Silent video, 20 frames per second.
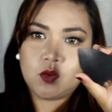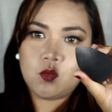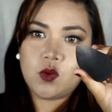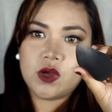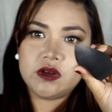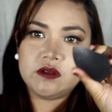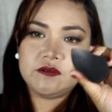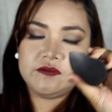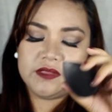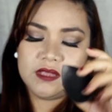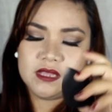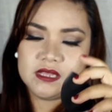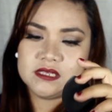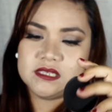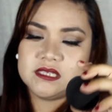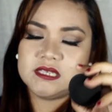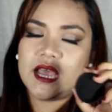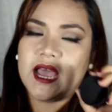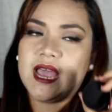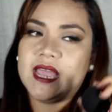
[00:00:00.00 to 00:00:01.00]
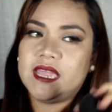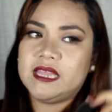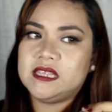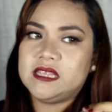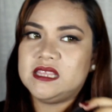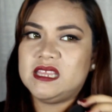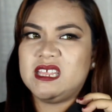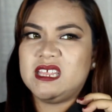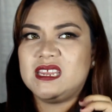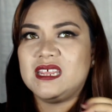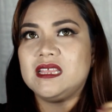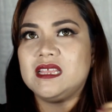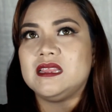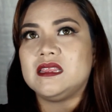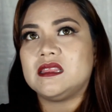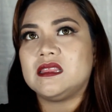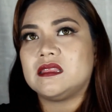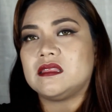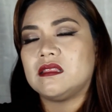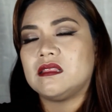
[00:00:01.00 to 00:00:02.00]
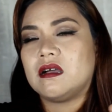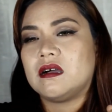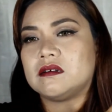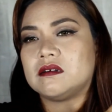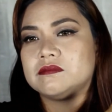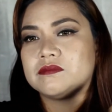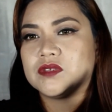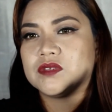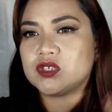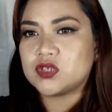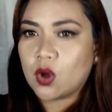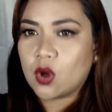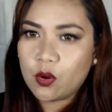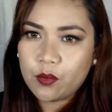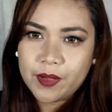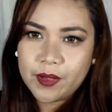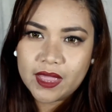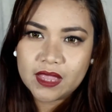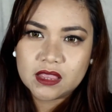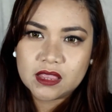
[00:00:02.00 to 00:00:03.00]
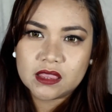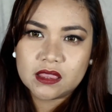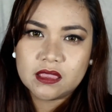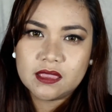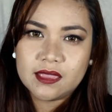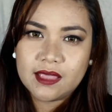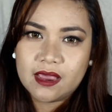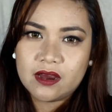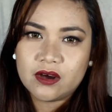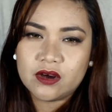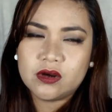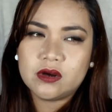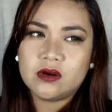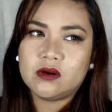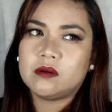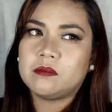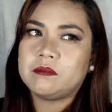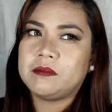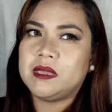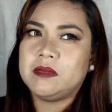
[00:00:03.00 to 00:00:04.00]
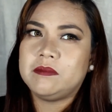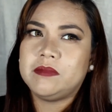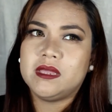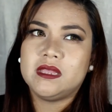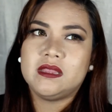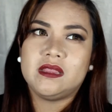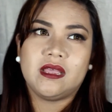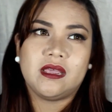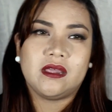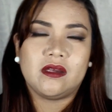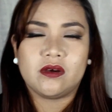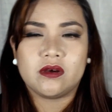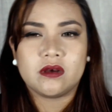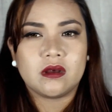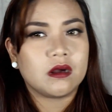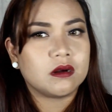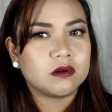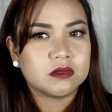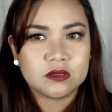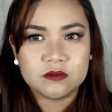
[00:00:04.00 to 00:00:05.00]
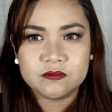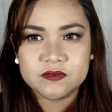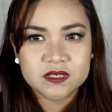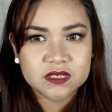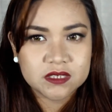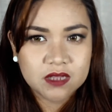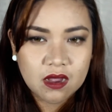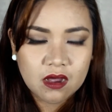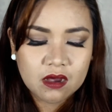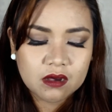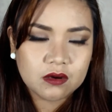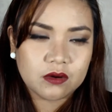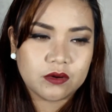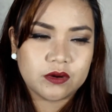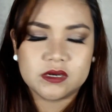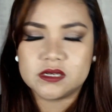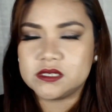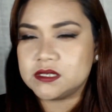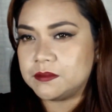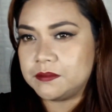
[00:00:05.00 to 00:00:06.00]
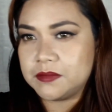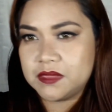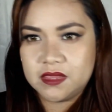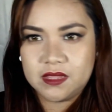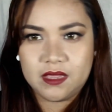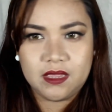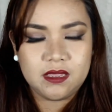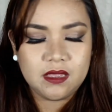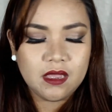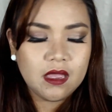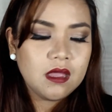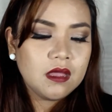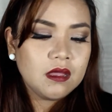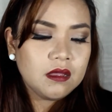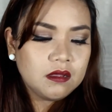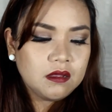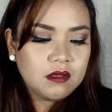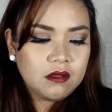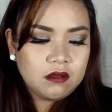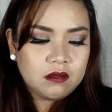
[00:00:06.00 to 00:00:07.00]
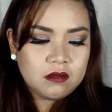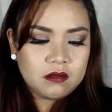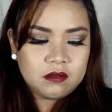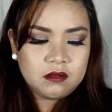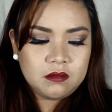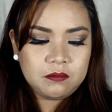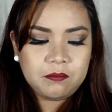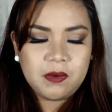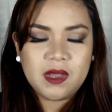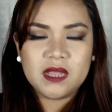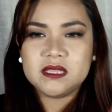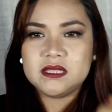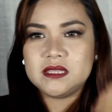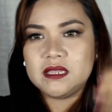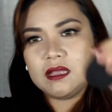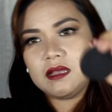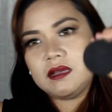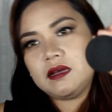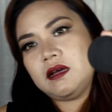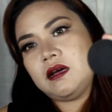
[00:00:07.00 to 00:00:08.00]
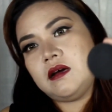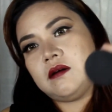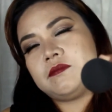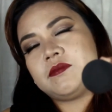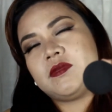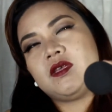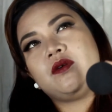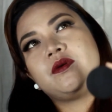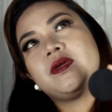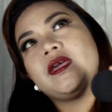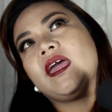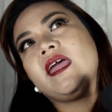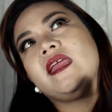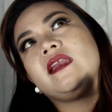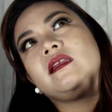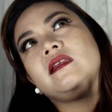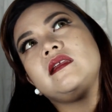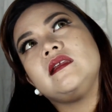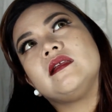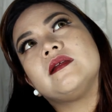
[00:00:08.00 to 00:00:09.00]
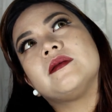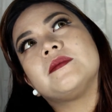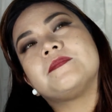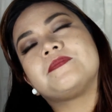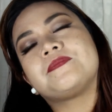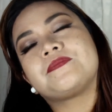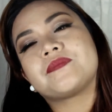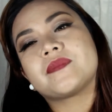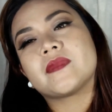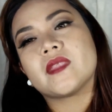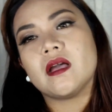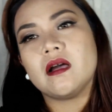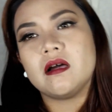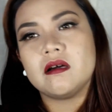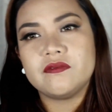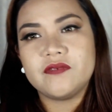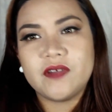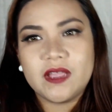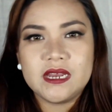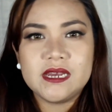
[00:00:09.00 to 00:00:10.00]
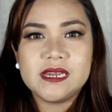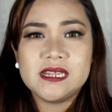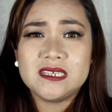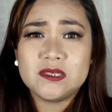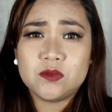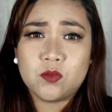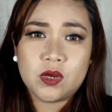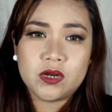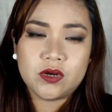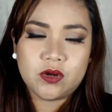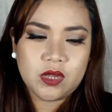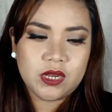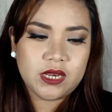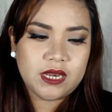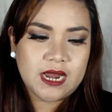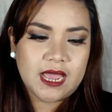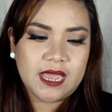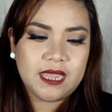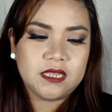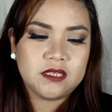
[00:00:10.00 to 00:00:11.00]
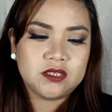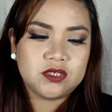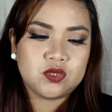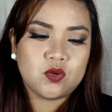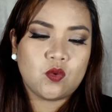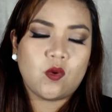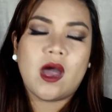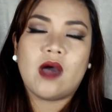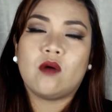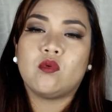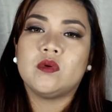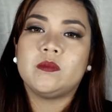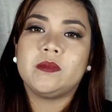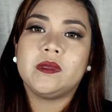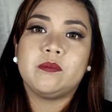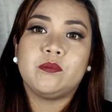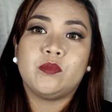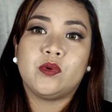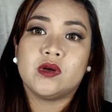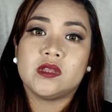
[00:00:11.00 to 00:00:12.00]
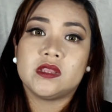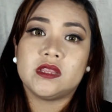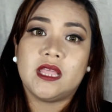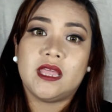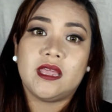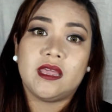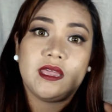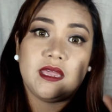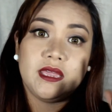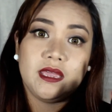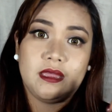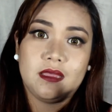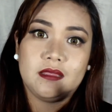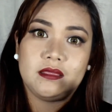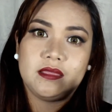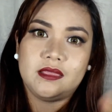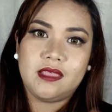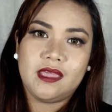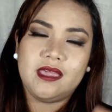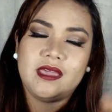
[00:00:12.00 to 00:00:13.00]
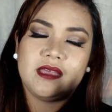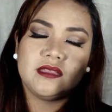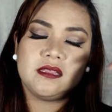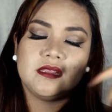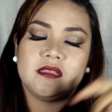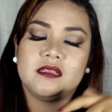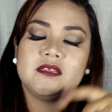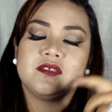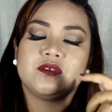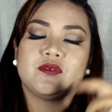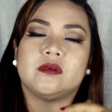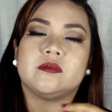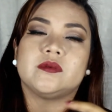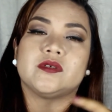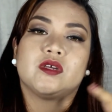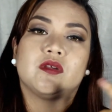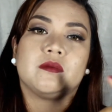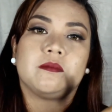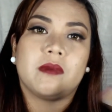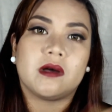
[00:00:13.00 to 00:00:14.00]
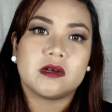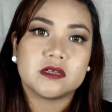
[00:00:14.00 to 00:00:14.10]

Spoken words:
one of this, I didn't saw it there. Maybe they are out of stock or something, but you can find this one online, so I will be putting a link at the description